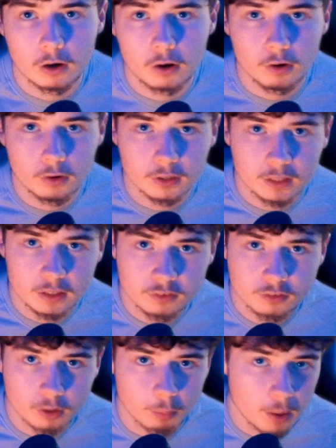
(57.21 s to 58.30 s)
on
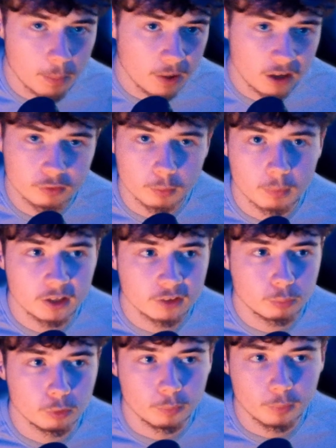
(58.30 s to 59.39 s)
Instagram apart from
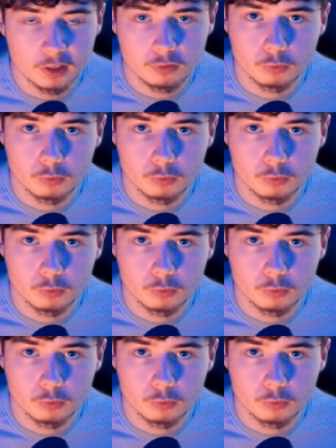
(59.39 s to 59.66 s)
explore page for